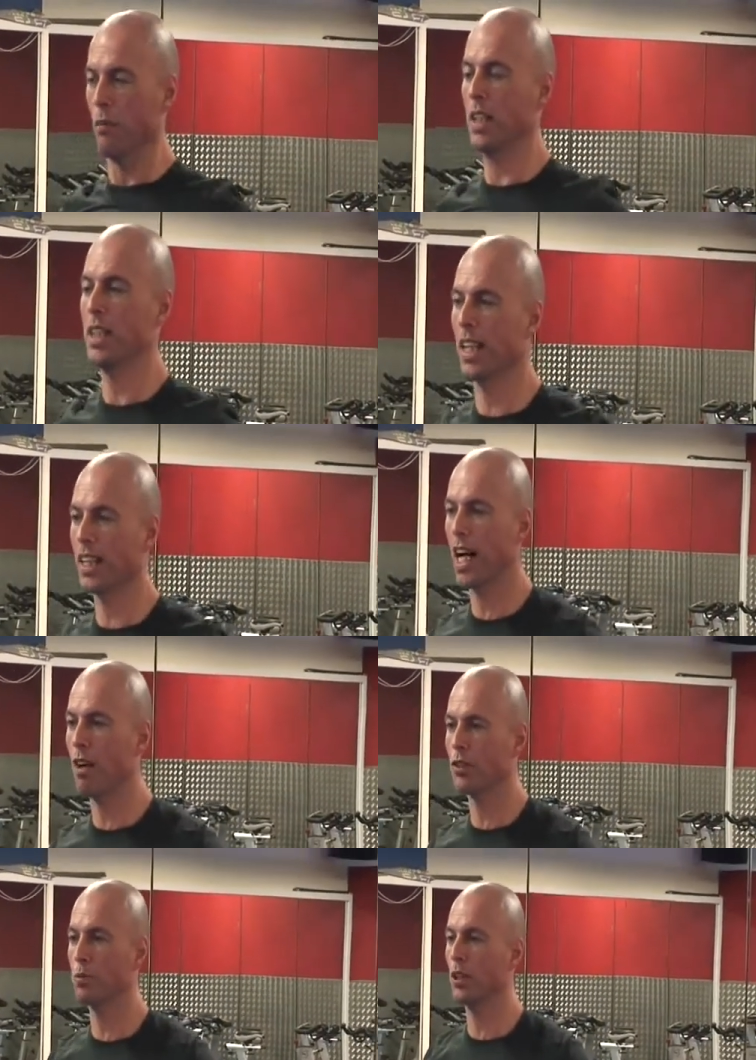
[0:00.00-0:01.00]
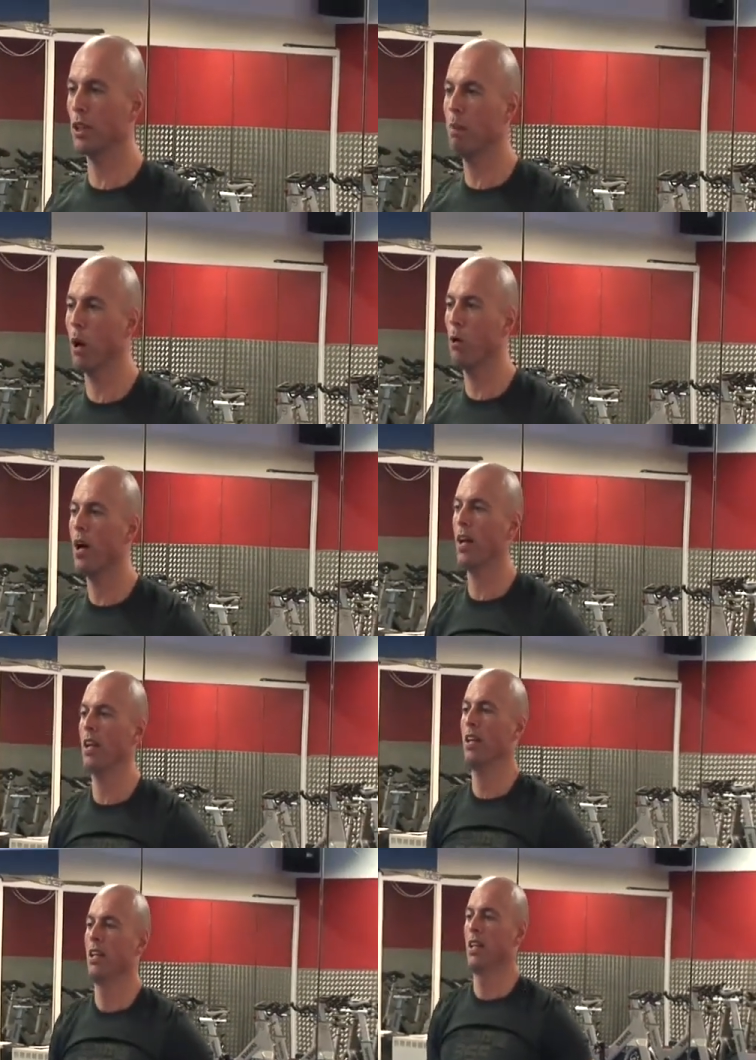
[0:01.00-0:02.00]
When you get comfortable on the ball,
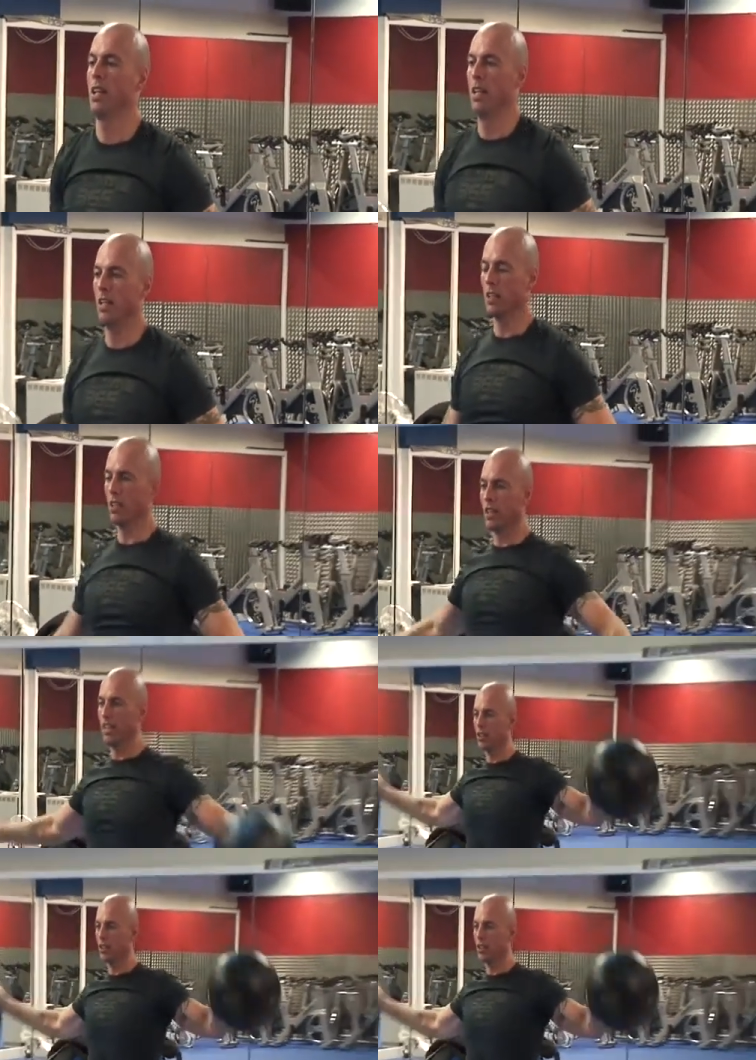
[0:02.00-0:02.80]
you can